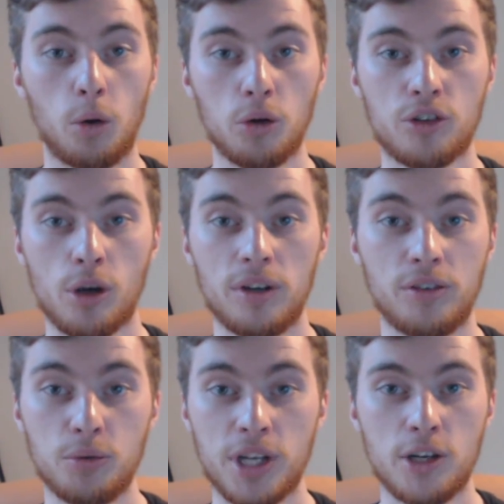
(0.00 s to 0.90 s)
Also,
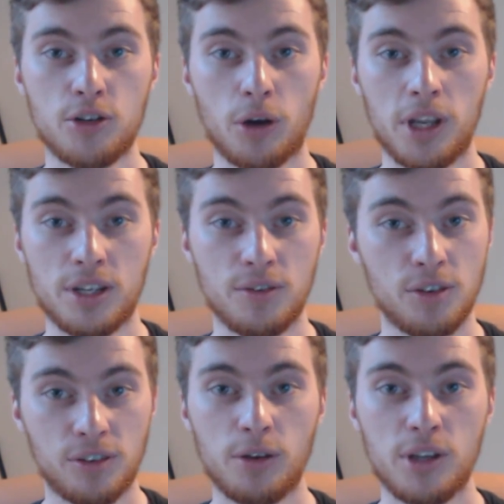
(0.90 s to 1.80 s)
if you did enjoy this, if
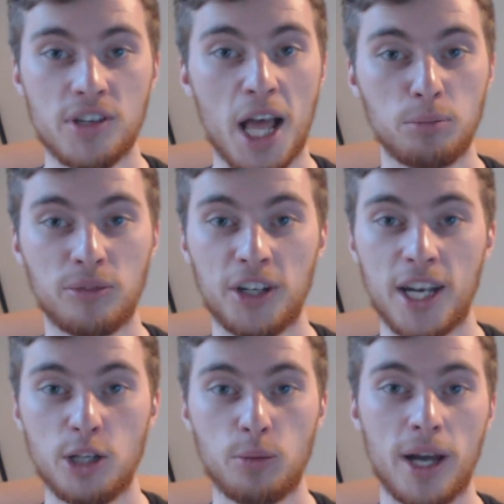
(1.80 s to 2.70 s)
you found this helpful
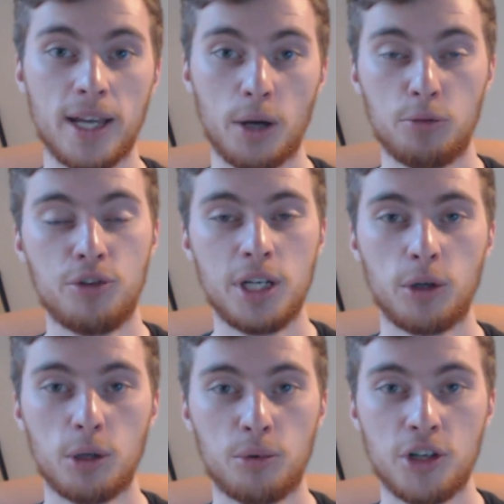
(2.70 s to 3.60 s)
in any way, I really
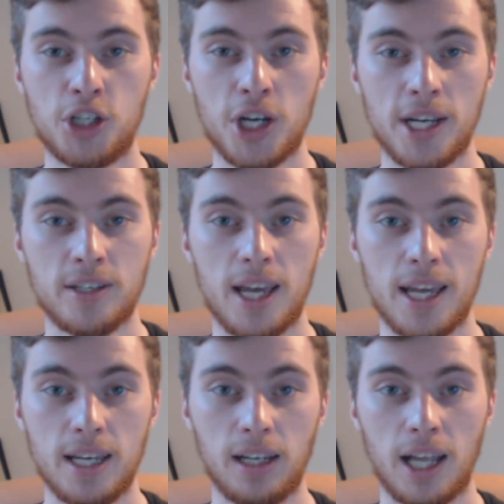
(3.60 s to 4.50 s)
would appreciate
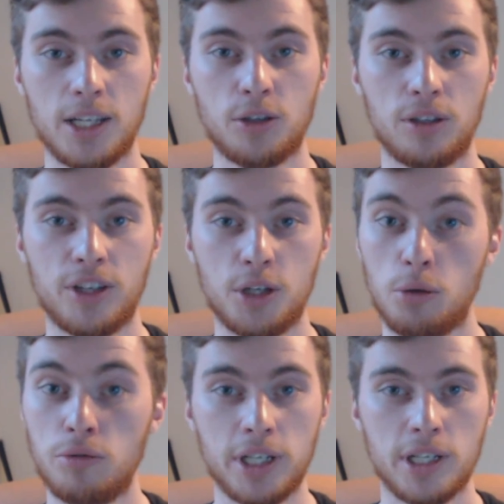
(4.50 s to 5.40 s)
a like on the
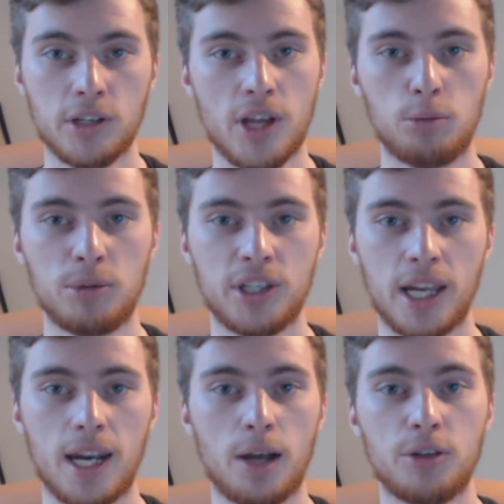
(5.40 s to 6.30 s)
video. It really does help it to
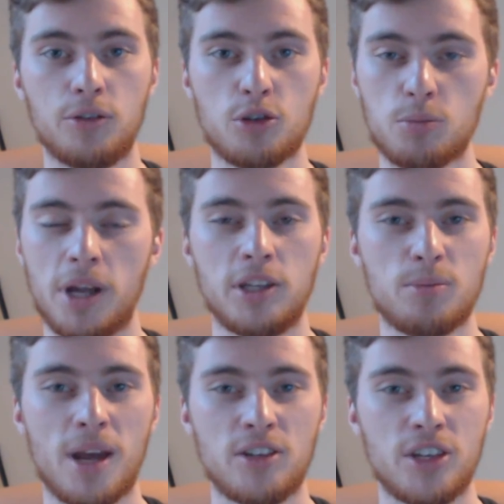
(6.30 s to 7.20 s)
get it out there and spread
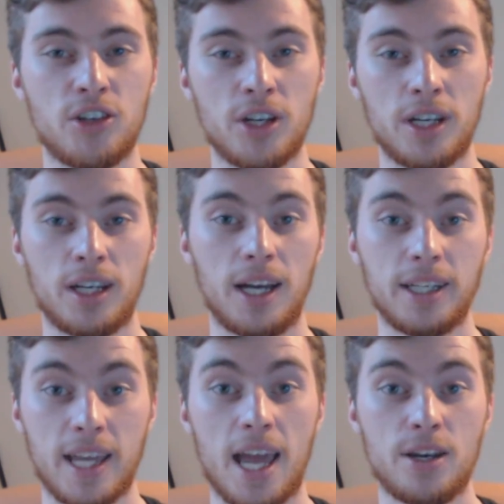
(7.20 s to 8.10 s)
this message.
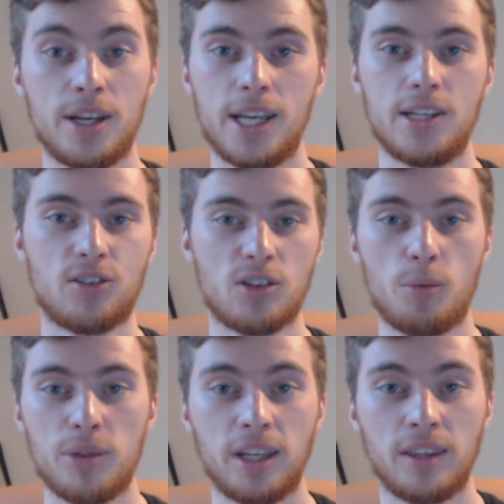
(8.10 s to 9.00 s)
Again, it's
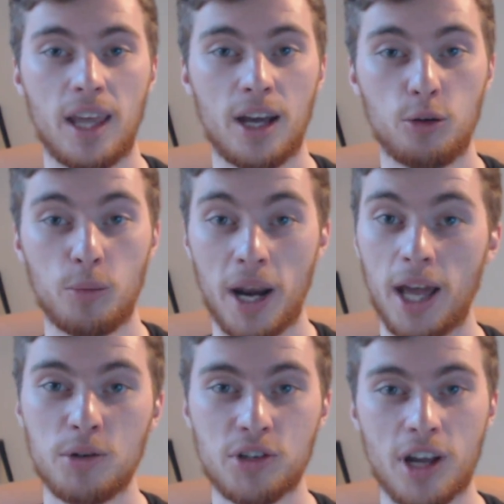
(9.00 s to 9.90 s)
something that when
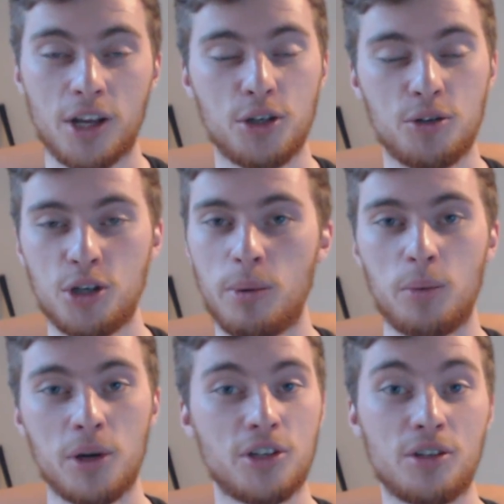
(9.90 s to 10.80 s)
I was starting YouTube,
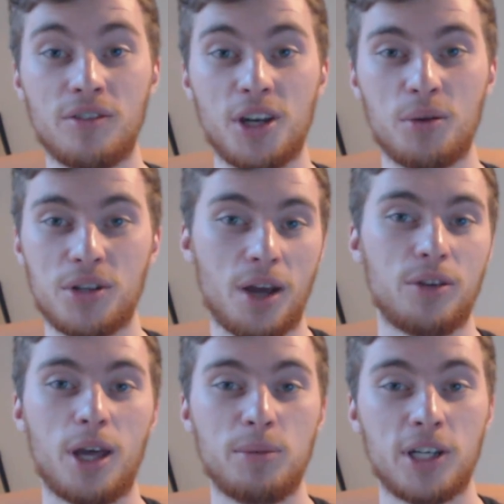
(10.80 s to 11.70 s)
I wish this video was
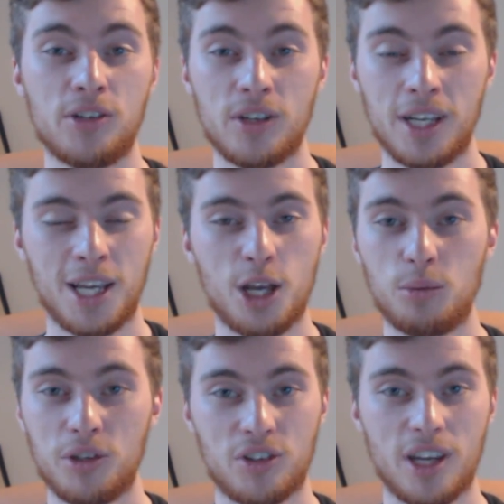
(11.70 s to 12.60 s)
out there because
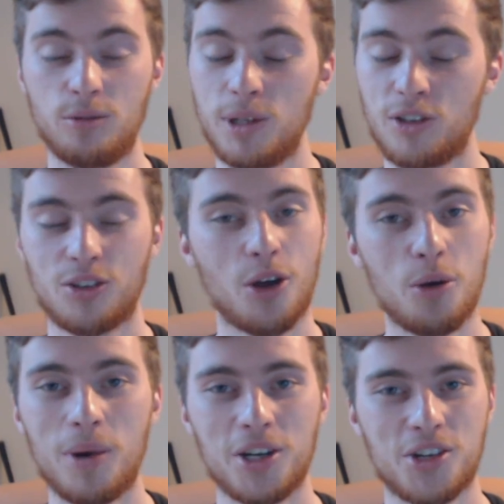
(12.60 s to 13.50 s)
it would have saved me
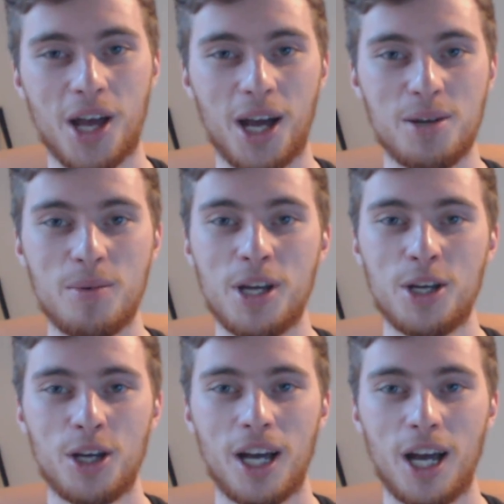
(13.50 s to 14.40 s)
so much time.
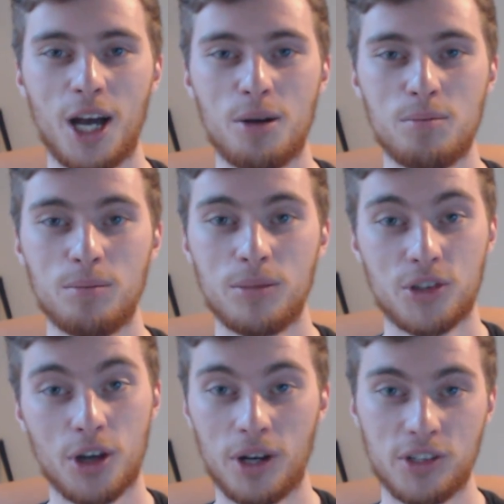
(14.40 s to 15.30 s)

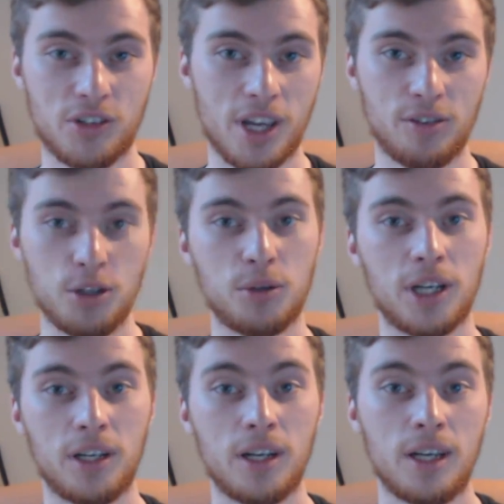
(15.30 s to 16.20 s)
So as I say, if you
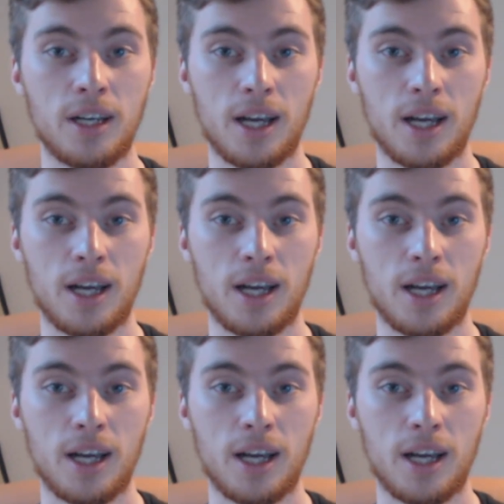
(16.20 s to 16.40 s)
can